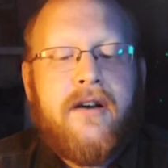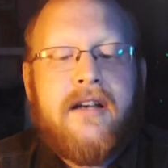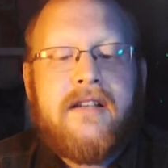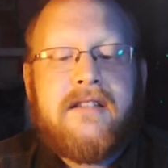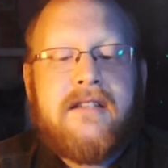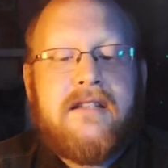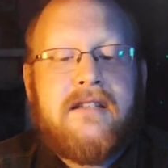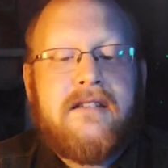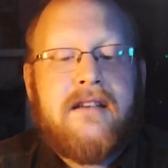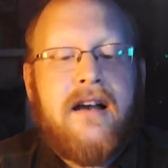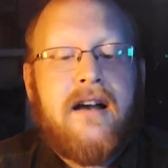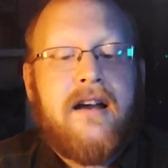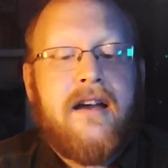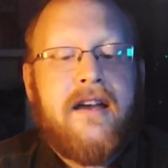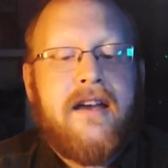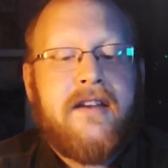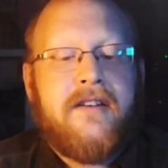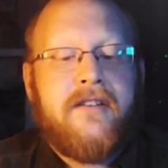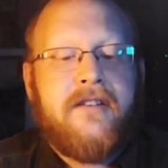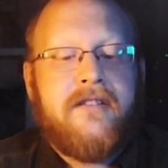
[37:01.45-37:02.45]
So as this
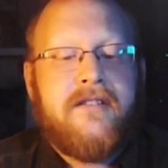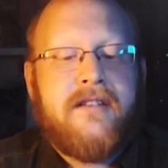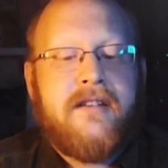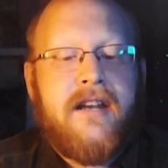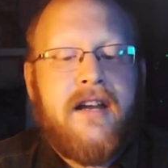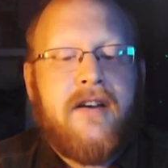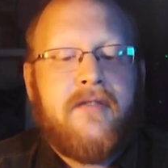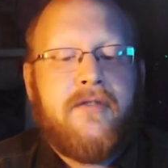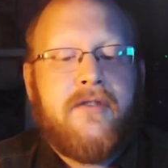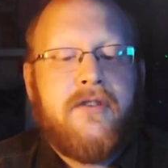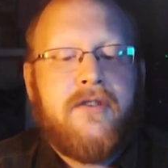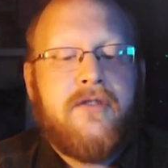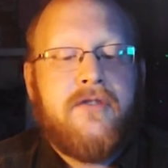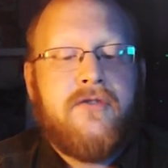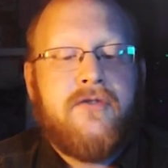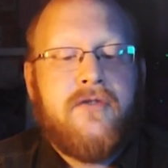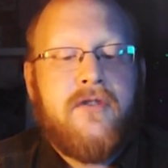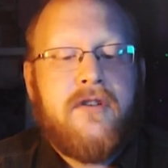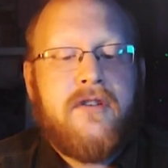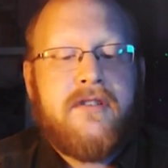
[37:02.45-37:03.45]
saga enters and
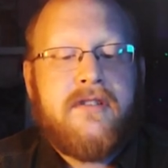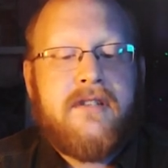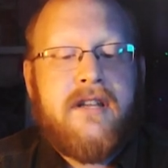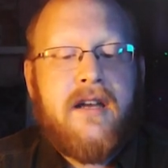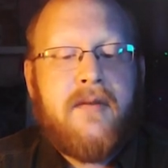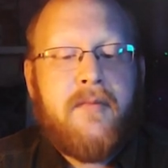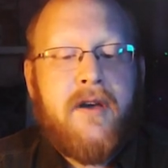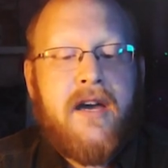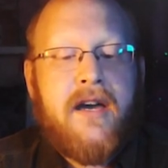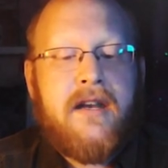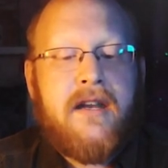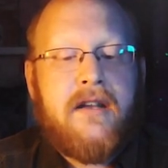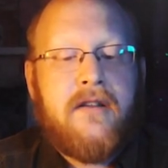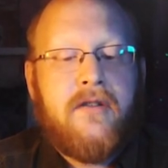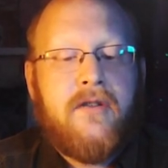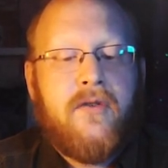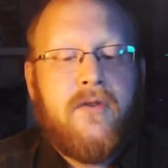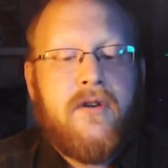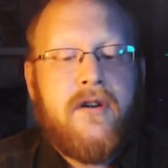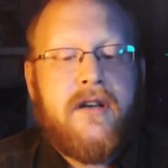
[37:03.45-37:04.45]
after your draw step,
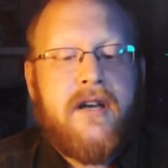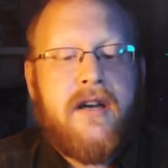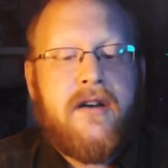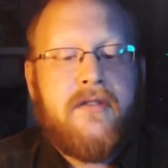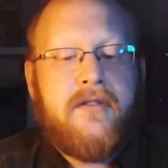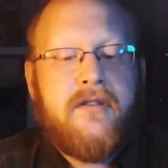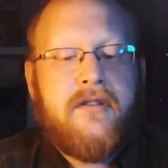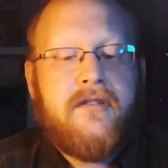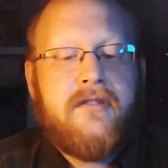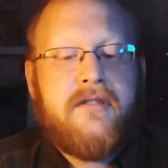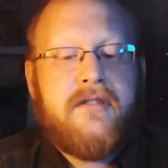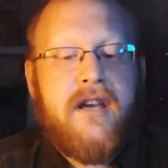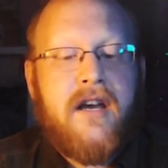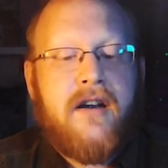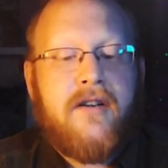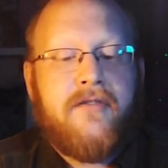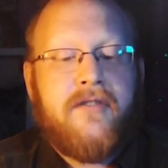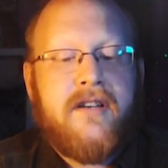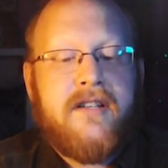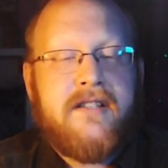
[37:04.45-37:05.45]
add a lore
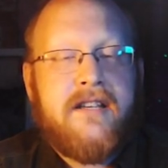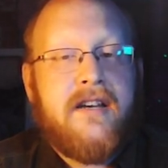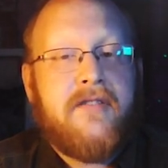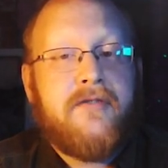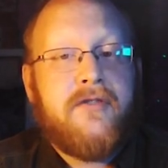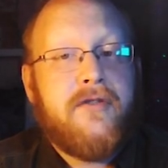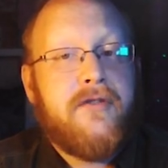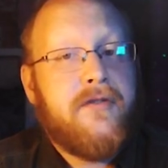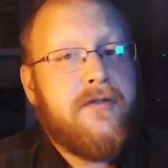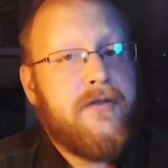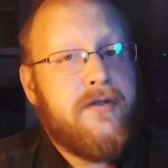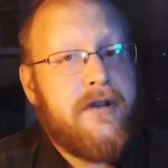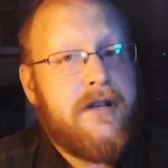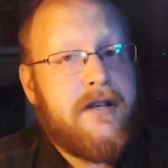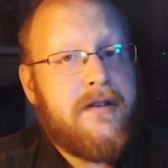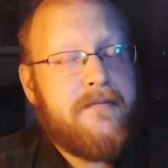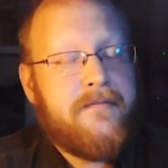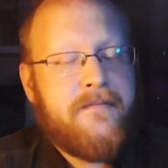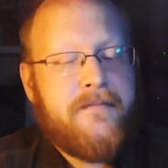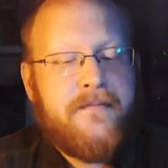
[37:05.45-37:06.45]
counter, sacrifice after
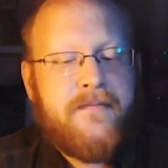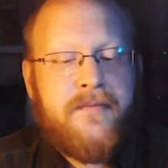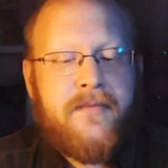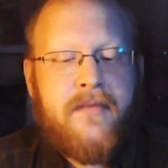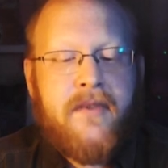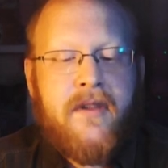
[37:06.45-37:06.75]
3.